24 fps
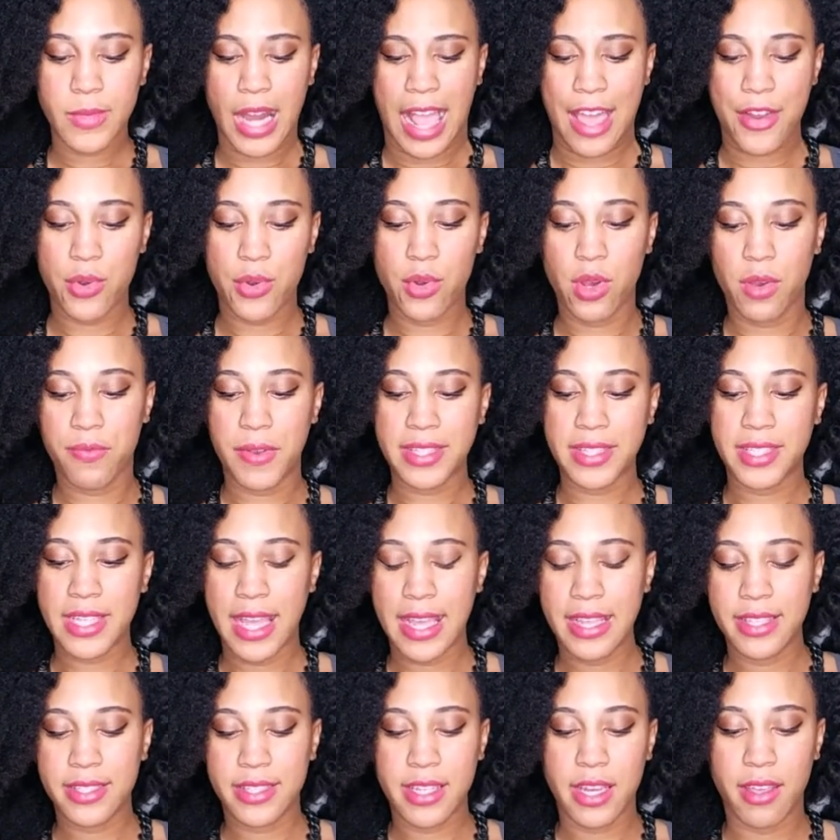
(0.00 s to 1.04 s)
I don't know if I
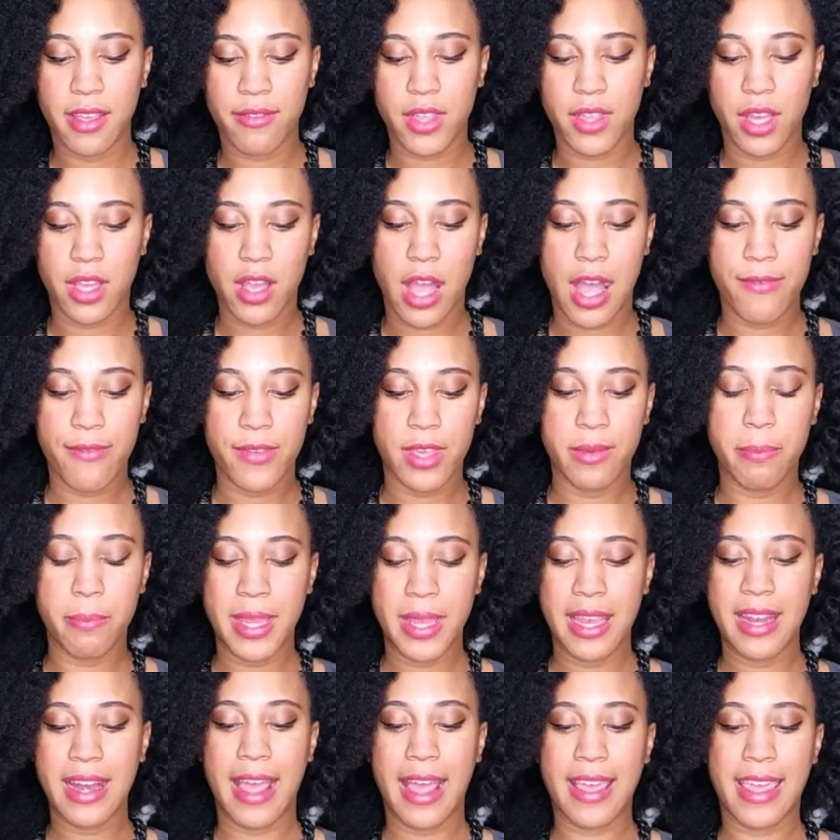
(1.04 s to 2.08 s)
taste any of the coffee
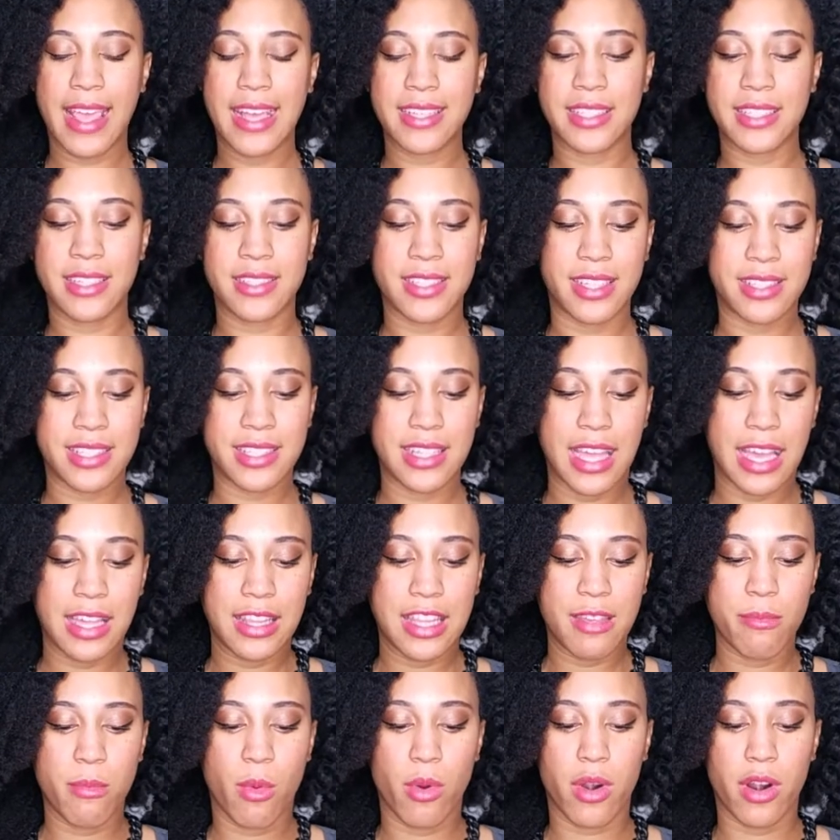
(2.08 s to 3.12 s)
bean. I guess it's a
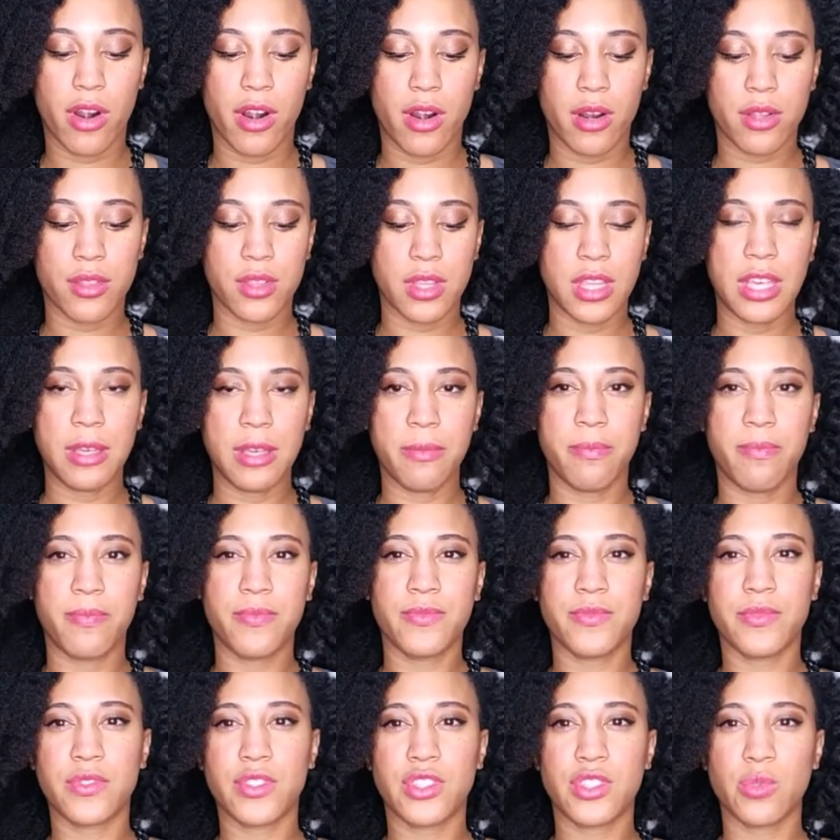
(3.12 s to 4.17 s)
slightly more earthy,
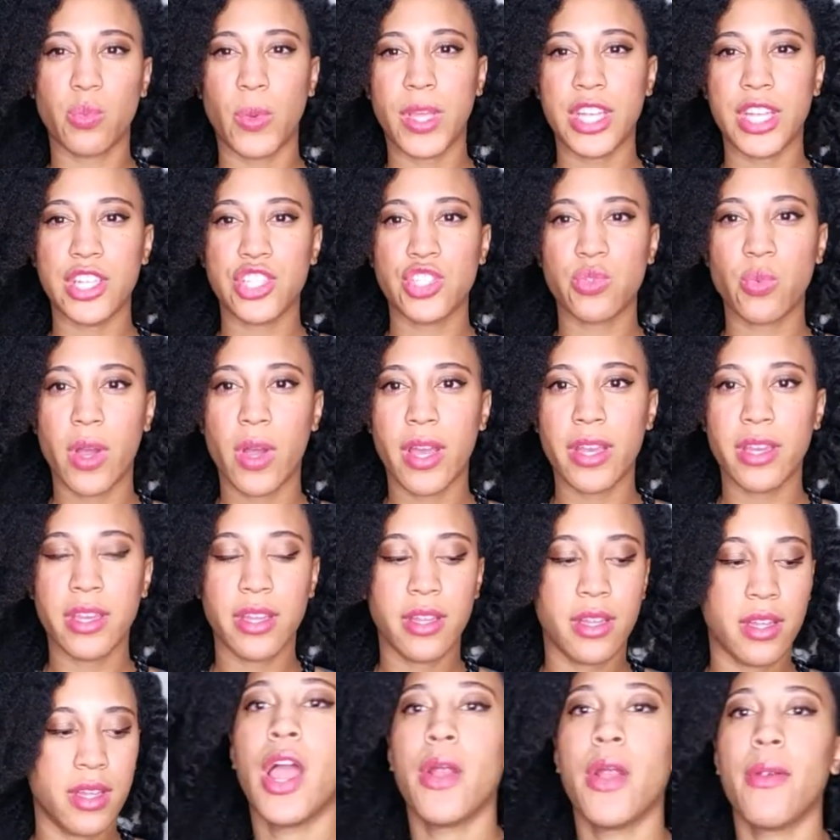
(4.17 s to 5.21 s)
sweetish
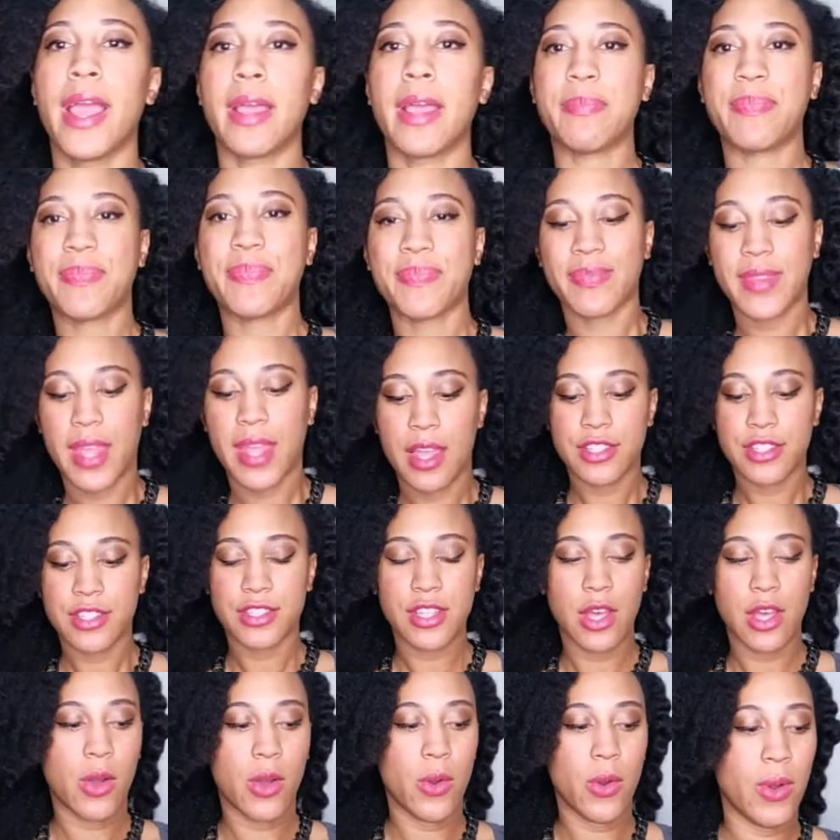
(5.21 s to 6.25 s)
one. All right,
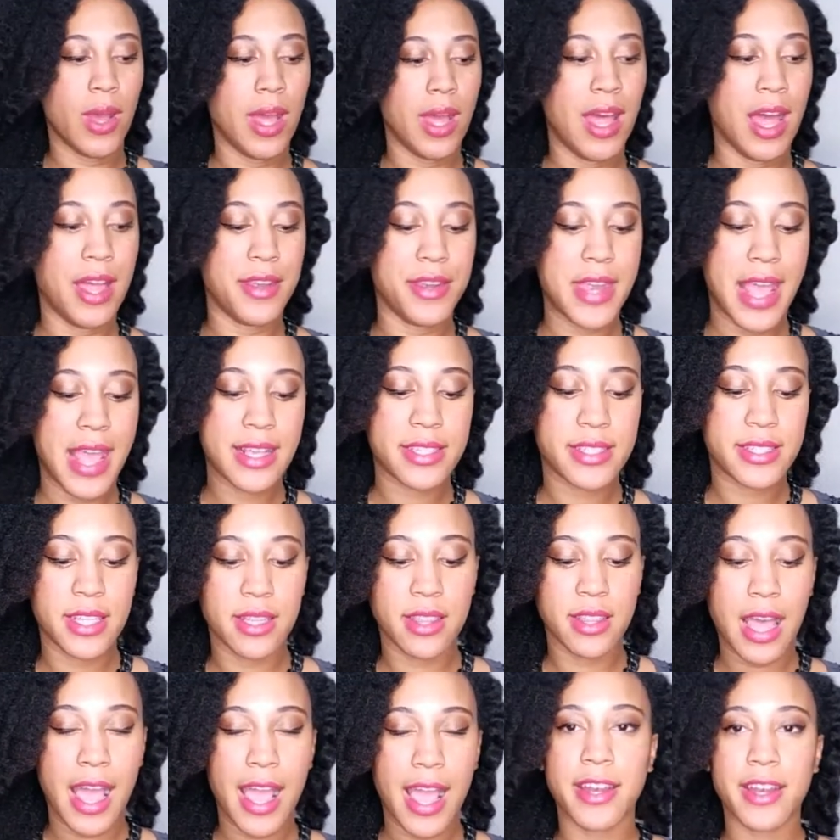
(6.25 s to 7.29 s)
so next
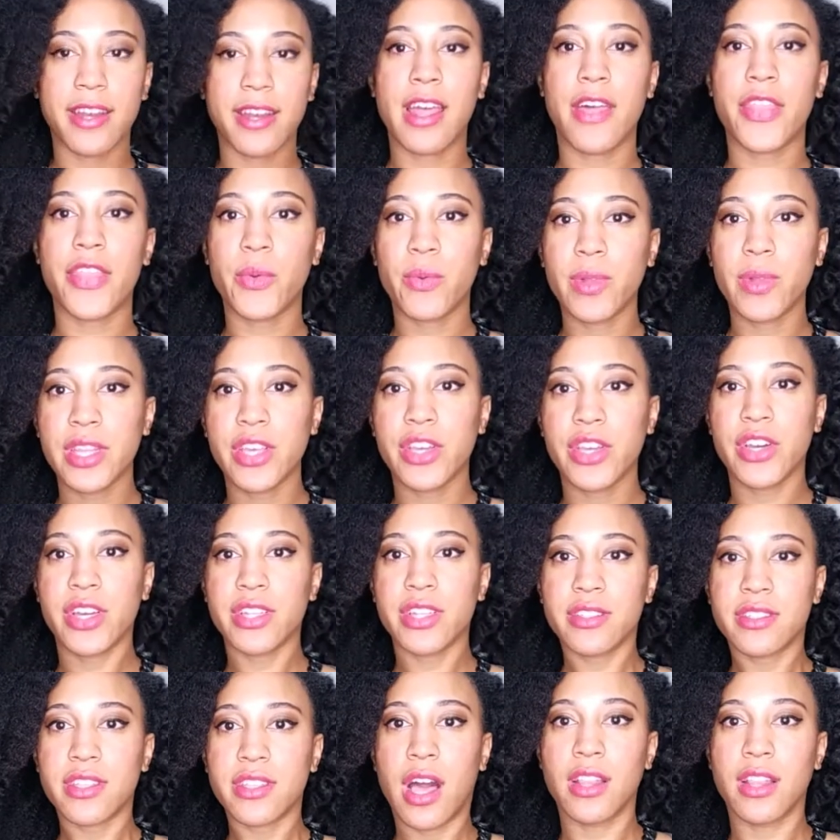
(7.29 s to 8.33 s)
in line, another really
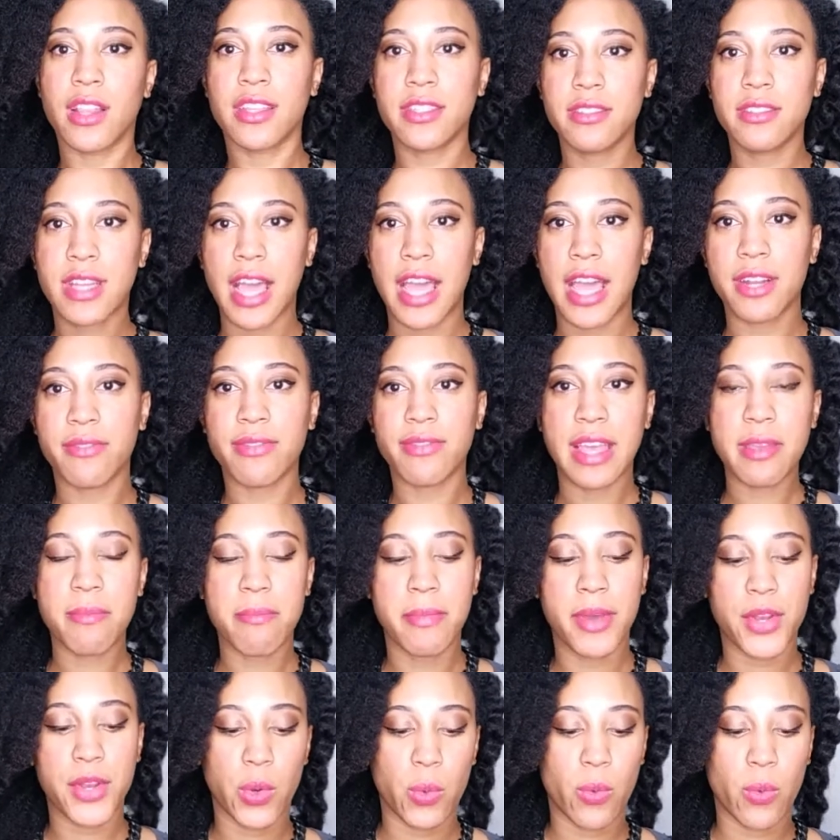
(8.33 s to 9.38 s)
good, solid, kind of like
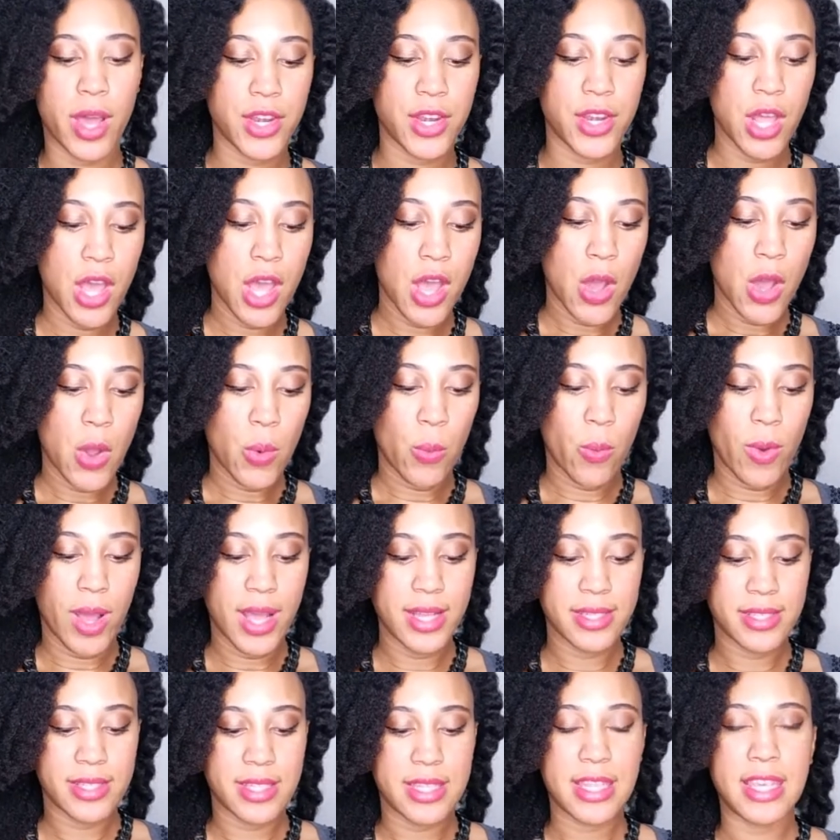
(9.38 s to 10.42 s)
middle one
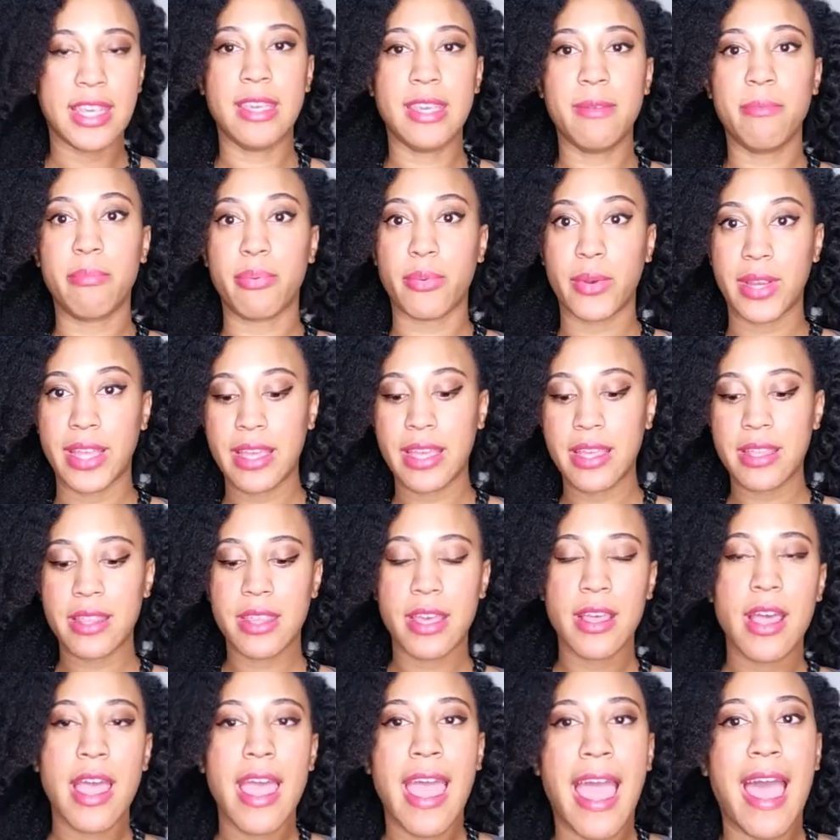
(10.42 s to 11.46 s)
was the Breathe.